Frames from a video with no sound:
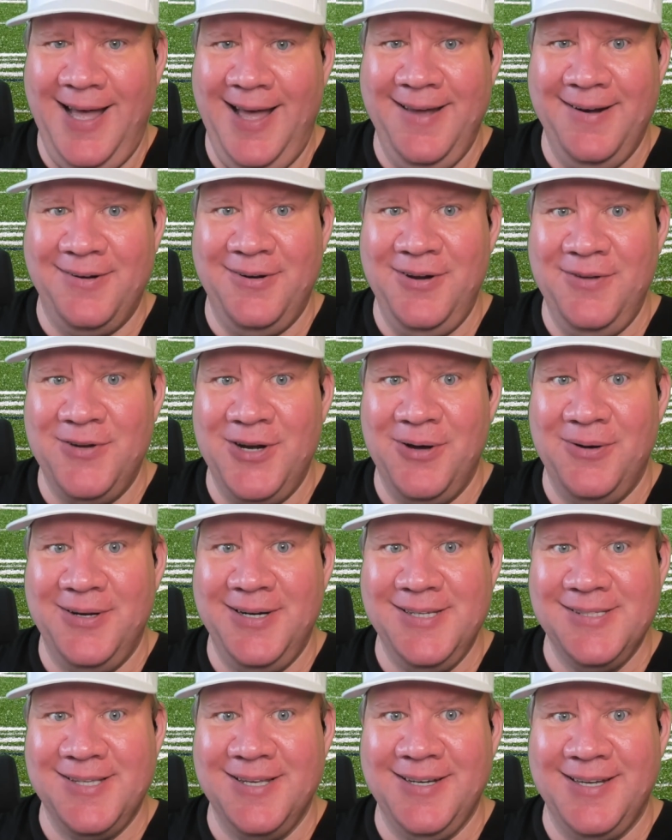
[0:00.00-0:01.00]
I don't even know what
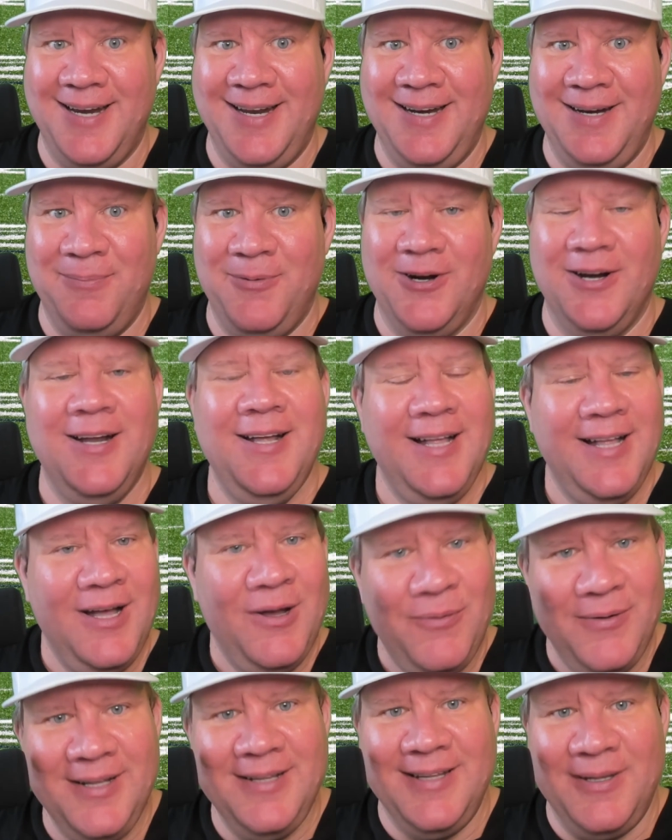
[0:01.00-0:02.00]
he's looking at anymore.
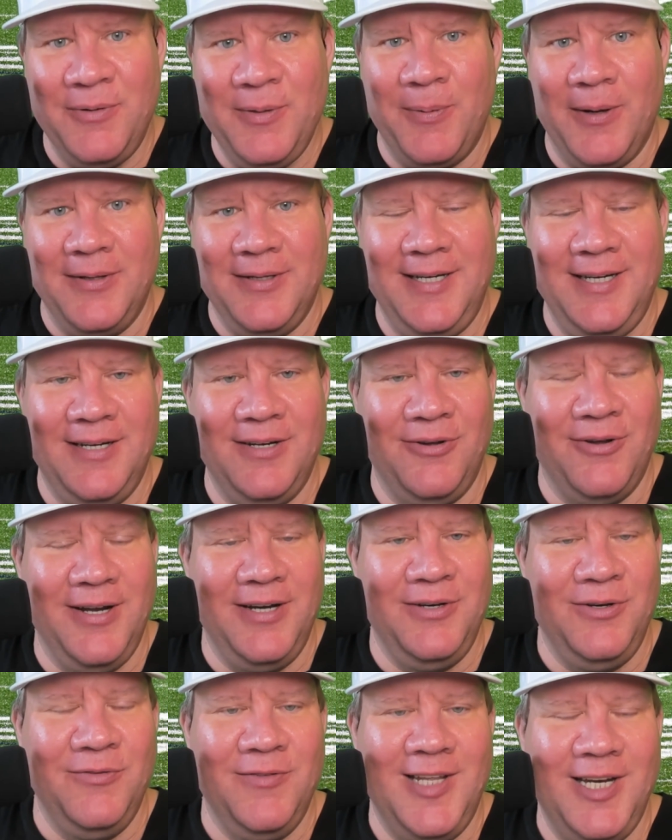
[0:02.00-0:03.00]
Well, then we probably need to
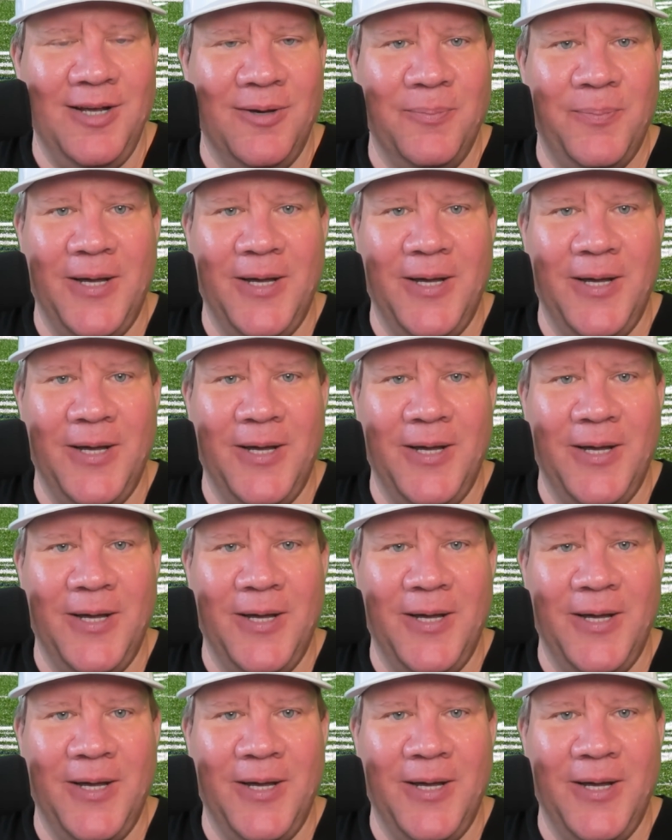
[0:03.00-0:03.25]
create a new video.